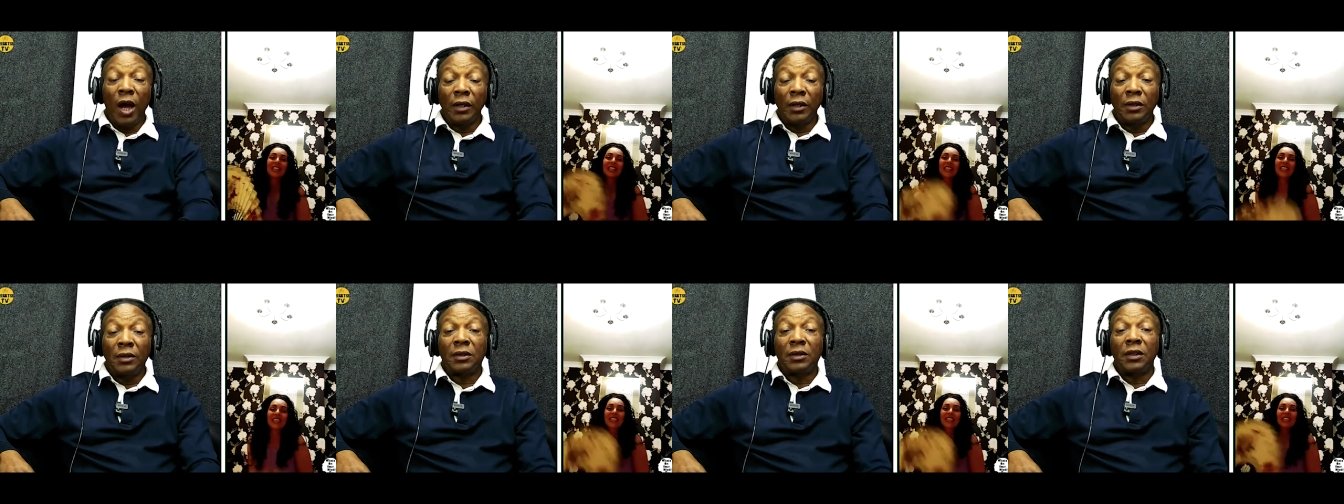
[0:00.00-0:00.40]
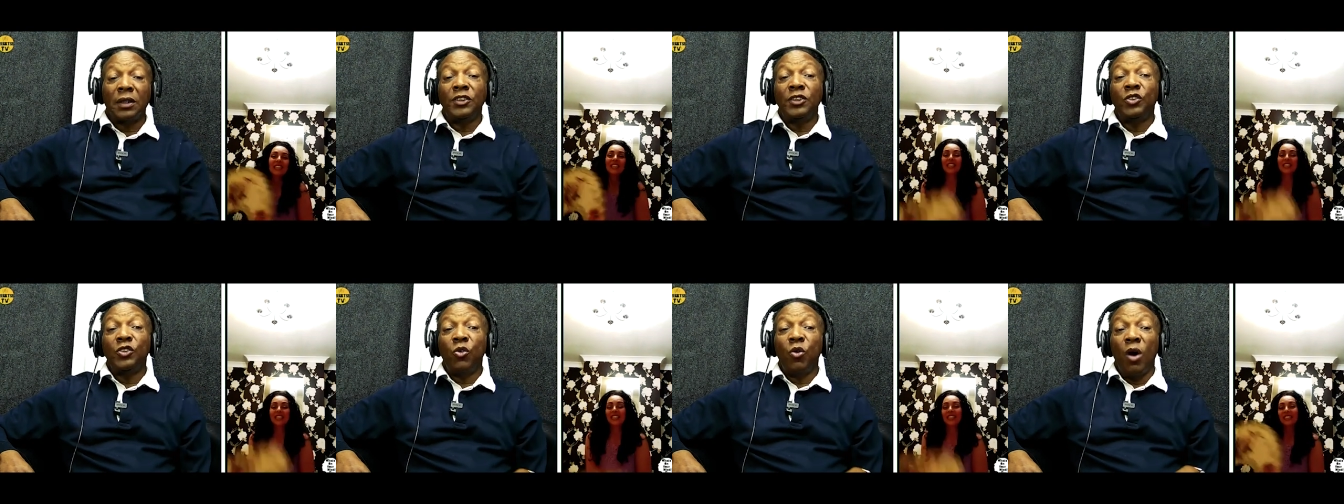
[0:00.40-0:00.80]
the track,
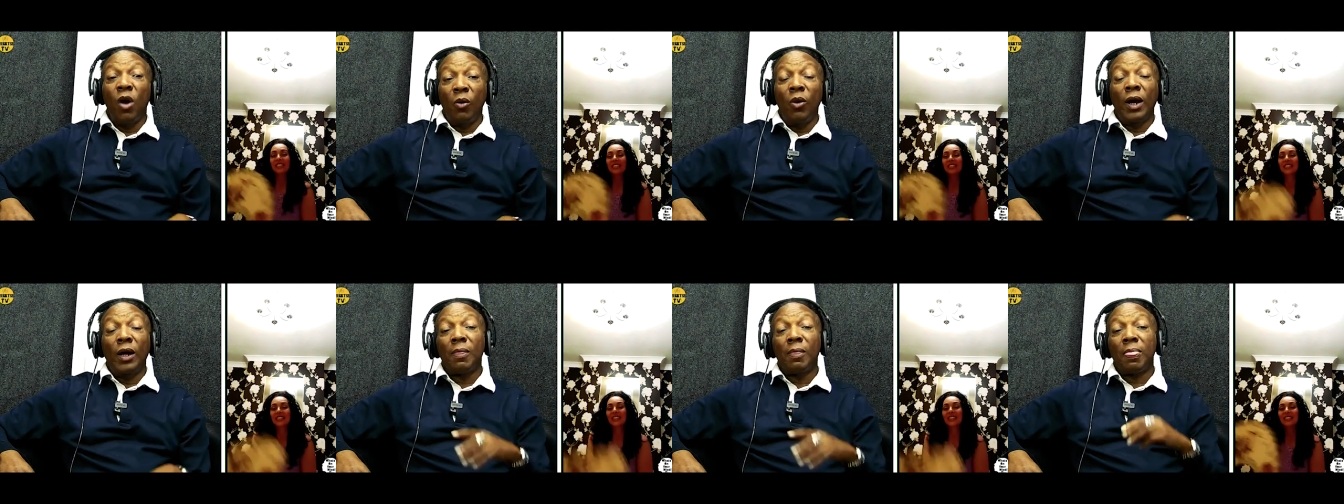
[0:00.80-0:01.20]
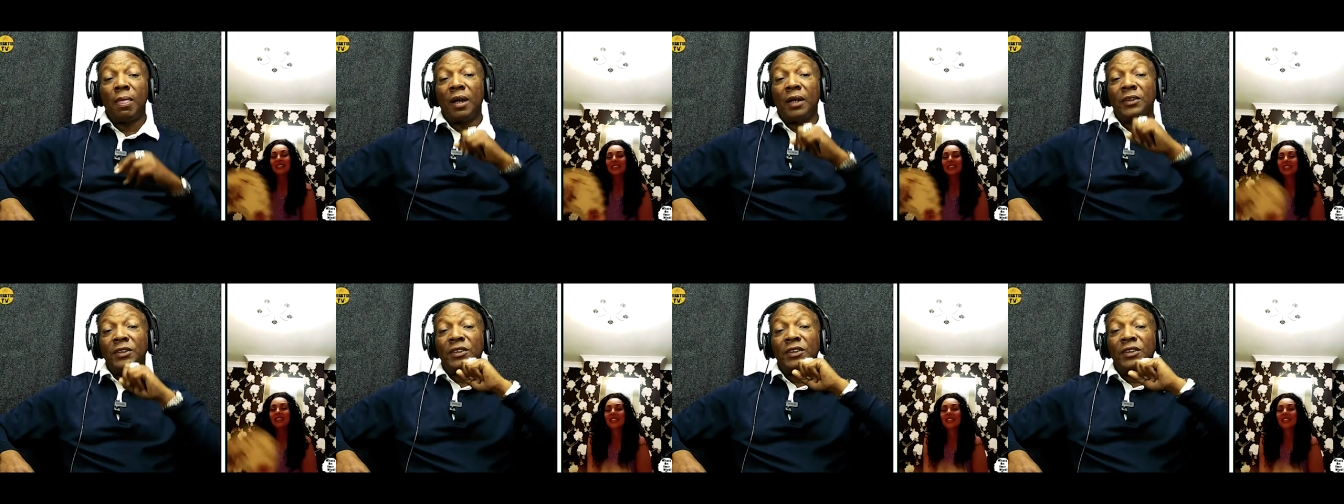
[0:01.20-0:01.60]
it's doing quite
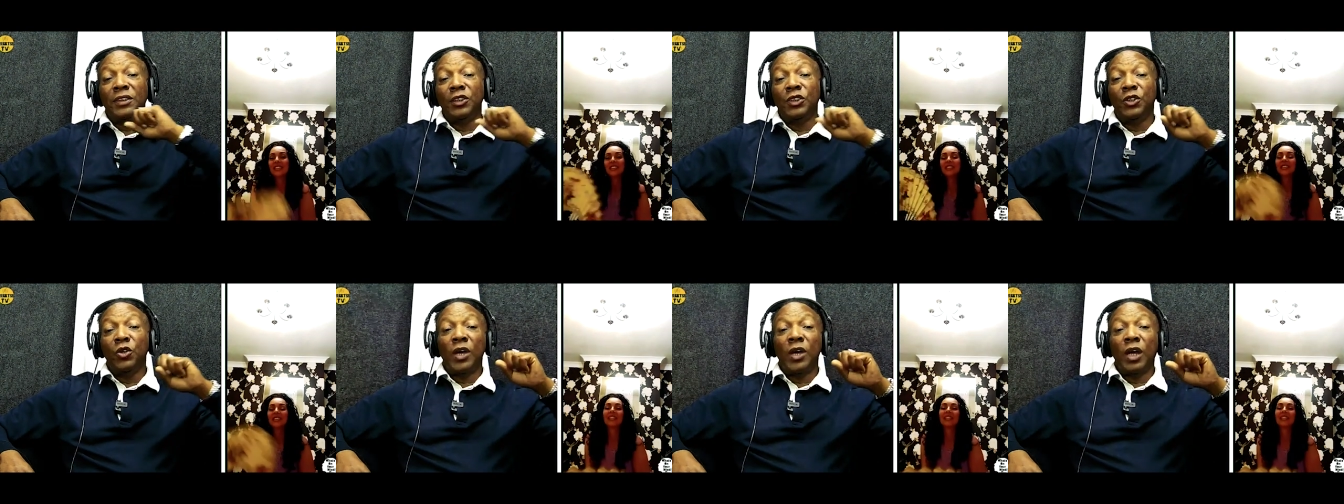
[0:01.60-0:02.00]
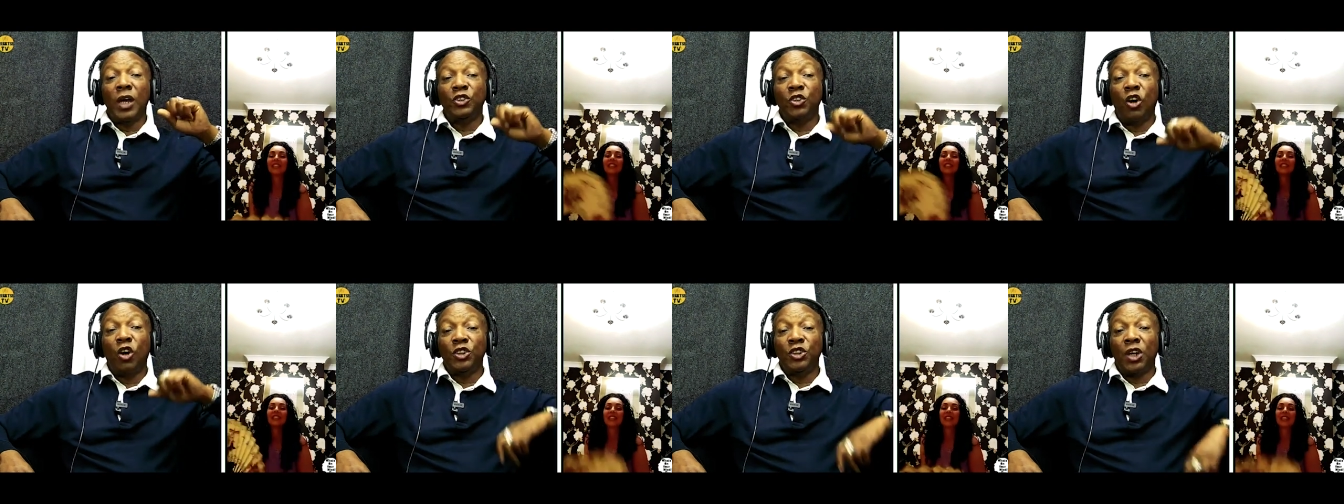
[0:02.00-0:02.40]
well because it's in the
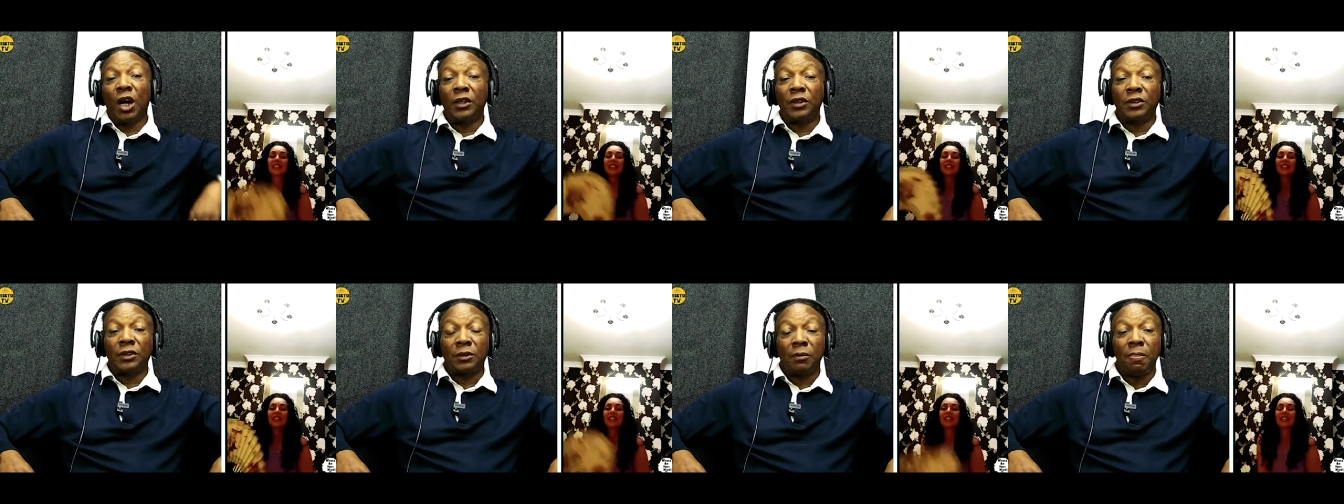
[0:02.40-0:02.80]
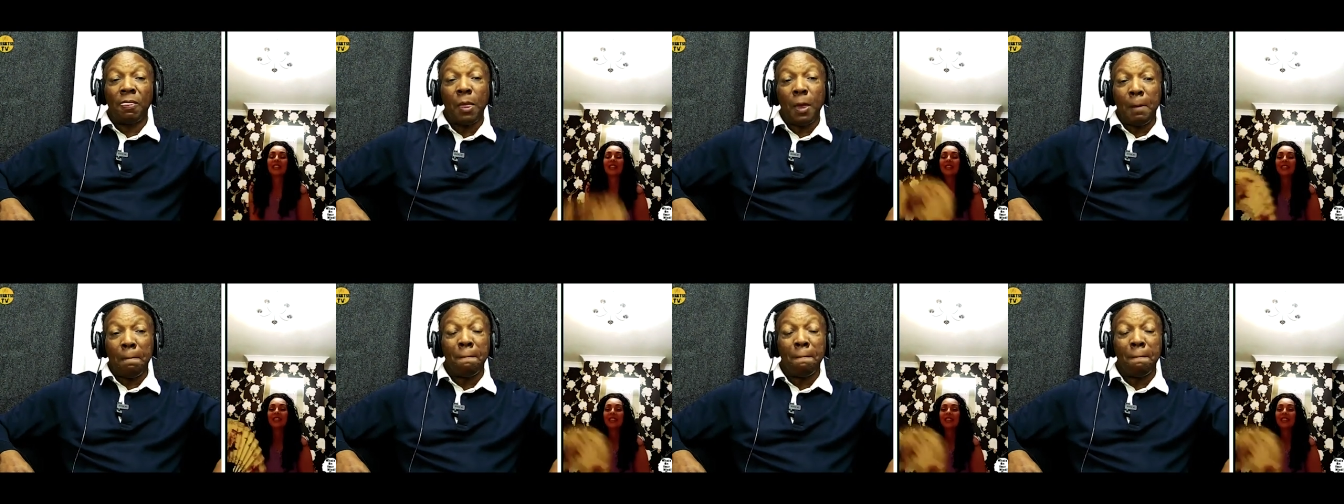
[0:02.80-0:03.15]
UK Soul Chart.